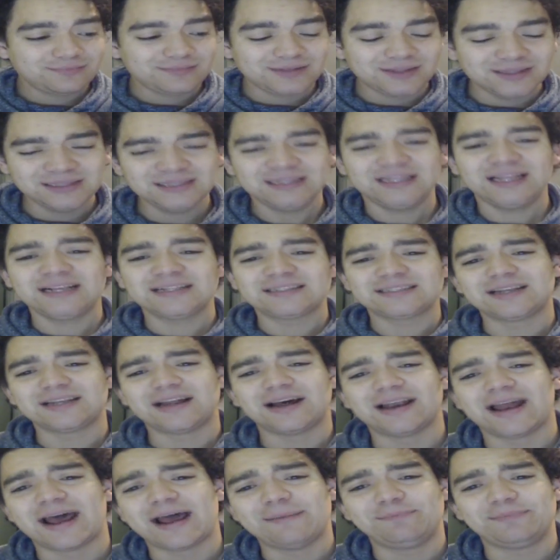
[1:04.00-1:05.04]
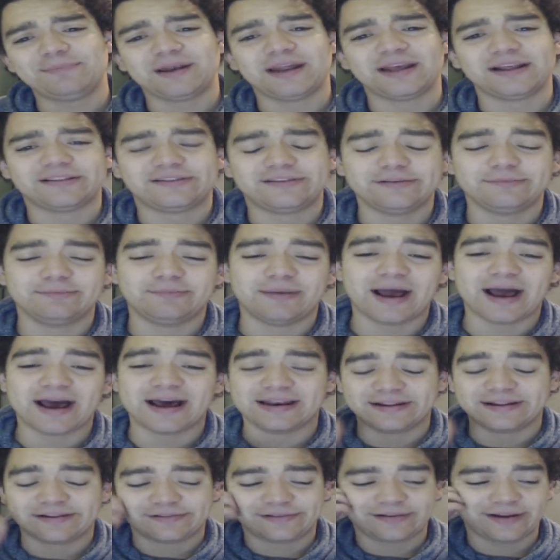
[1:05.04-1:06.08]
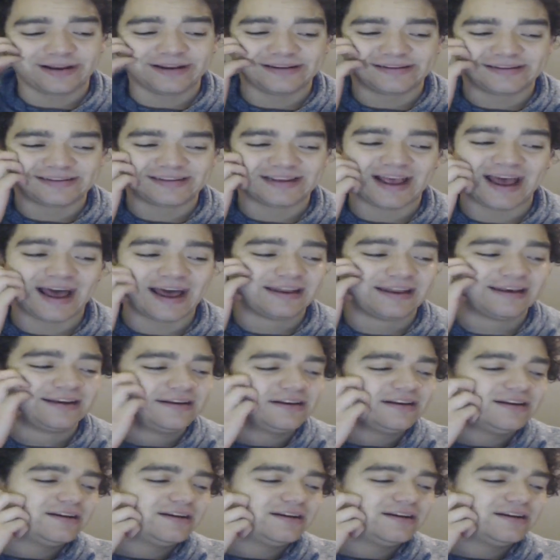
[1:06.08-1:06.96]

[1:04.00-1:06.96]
that's not happening. Too bad, it's very sad.